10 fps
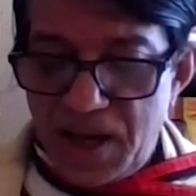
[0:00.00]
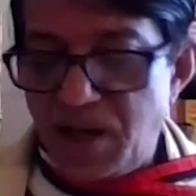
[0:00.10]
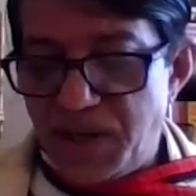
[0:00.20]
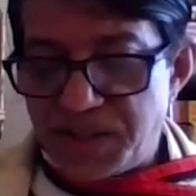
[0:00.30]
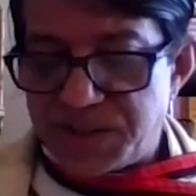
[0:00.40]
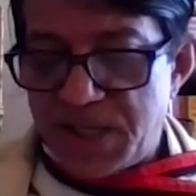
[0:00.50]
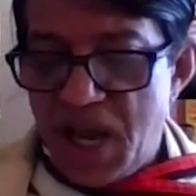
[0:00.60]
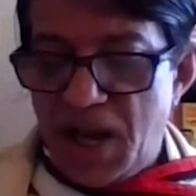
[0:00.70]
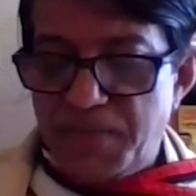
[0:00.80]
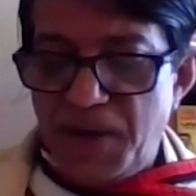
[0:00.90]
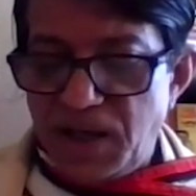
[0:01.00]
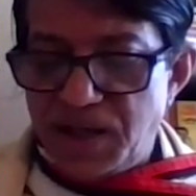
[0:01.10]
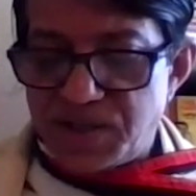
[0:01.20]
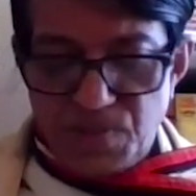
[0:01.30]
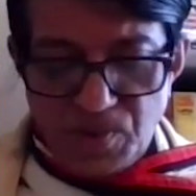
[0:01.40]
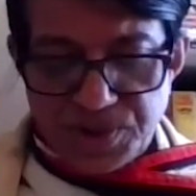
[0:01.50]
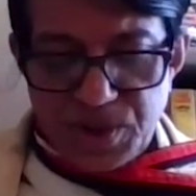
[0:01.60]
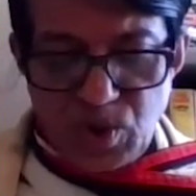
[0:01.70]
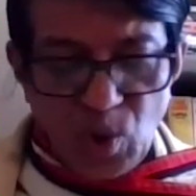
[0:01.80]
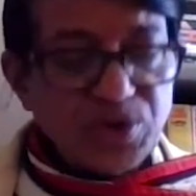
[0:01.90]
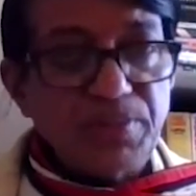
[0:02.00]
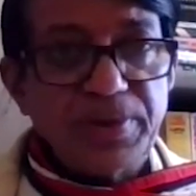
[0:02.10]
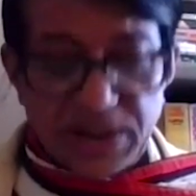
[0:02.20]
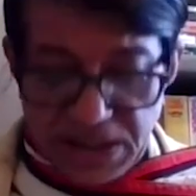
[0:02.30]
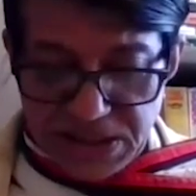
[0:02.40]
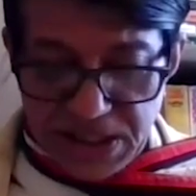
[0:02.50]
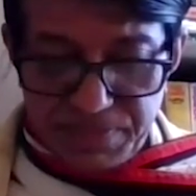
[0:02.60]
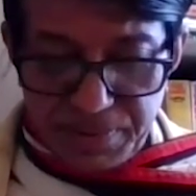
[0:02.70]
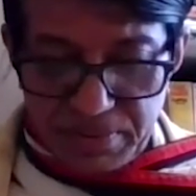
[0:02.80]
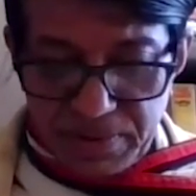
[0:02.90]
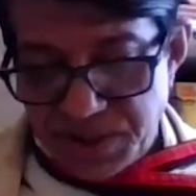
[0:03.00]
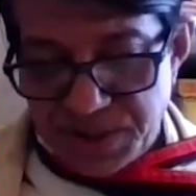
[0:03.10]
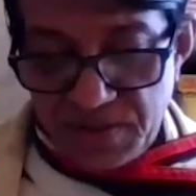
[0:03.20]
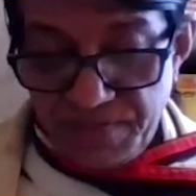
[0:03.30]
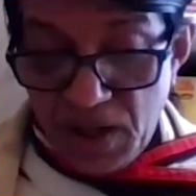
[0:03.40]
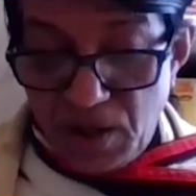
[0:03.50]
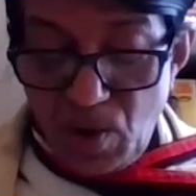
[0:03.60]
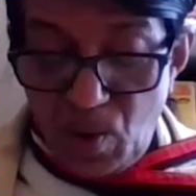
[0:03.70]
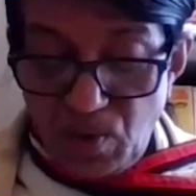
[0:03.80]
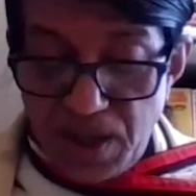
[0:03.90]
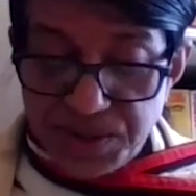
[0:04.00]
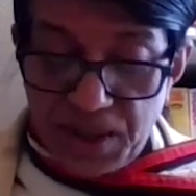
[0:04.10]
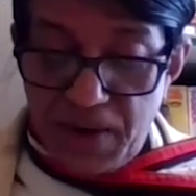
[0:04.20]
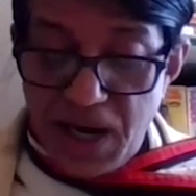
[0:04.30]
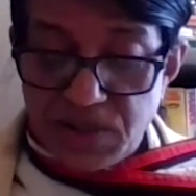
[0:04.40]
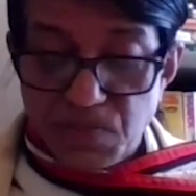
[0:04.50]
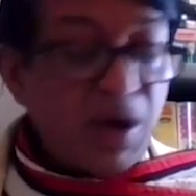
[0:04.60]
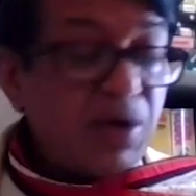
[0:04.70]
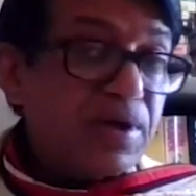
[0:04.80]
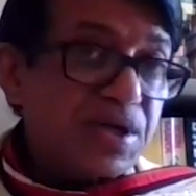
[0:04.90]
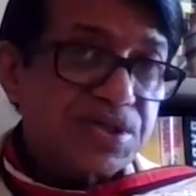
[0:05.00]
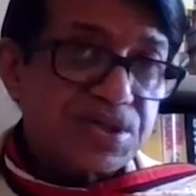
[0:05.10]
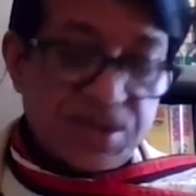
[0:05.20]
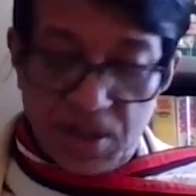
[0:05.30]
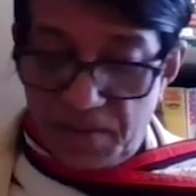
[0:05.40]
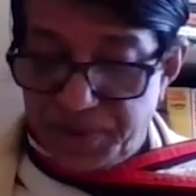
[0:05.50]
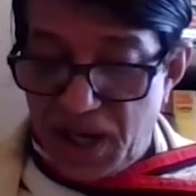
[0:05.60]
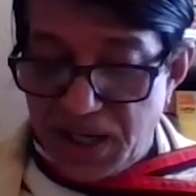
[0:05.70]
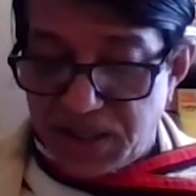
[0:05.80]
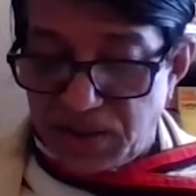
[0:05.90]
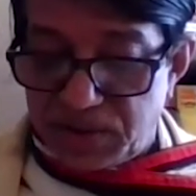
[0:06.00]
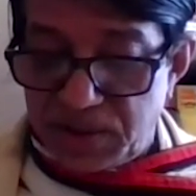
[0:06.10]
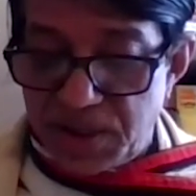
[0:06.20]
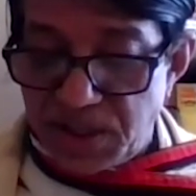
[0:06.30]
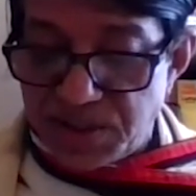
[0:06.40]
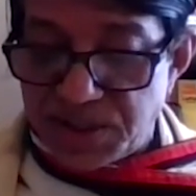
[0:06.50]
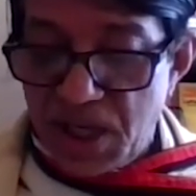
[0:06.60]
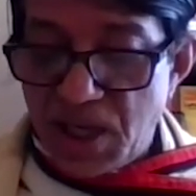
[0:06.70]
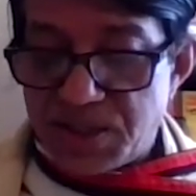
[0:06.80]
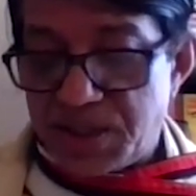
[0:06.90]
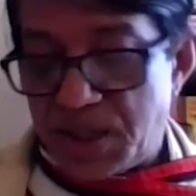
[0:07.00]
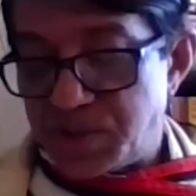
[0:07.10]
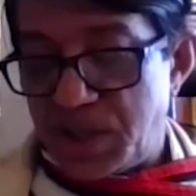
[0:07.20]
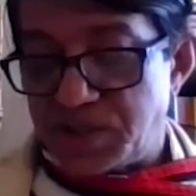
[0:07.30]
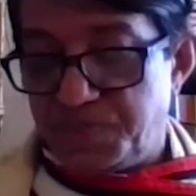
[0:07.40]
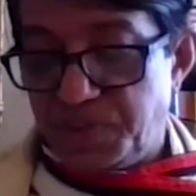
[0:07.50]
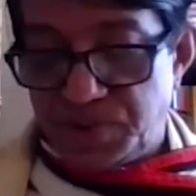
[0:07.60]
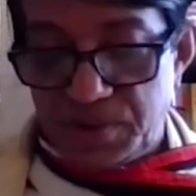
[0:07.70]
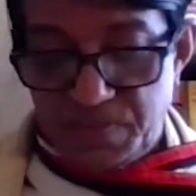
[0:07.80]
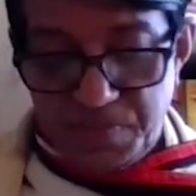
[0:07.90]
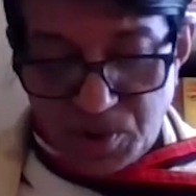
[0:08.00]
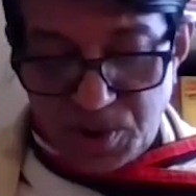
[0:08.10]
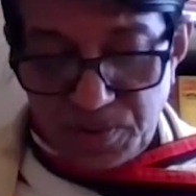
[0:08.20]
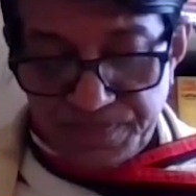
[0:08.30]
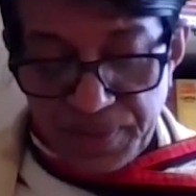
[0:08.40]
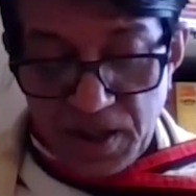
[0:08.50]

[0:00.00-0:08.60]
Anyways, among his most notable contemporaries, known as the great modernists of the 1930s, such as Buddhadev Boshu,